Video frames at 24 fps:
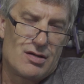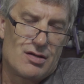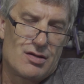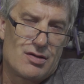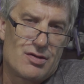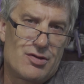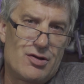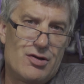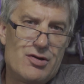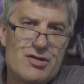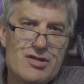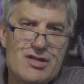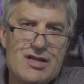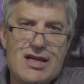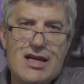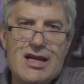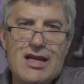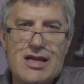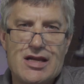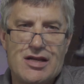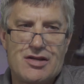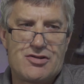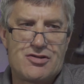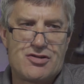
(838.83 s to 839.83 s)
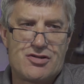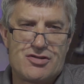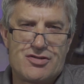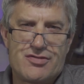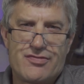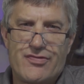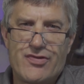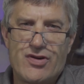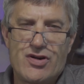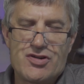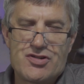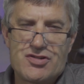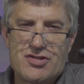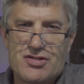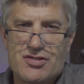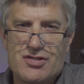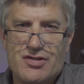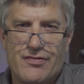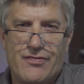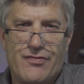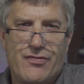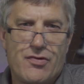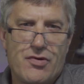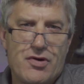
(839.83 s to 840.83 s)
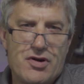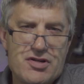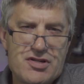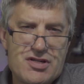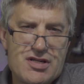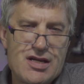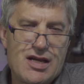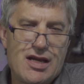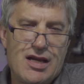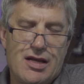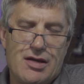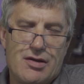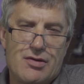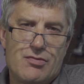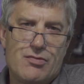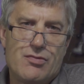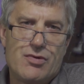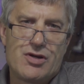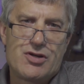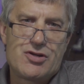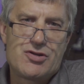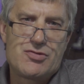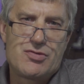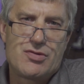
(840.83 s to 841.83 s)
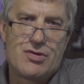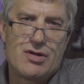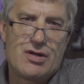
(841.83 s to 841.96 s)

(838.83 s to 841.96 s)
13 inches versus the 14, which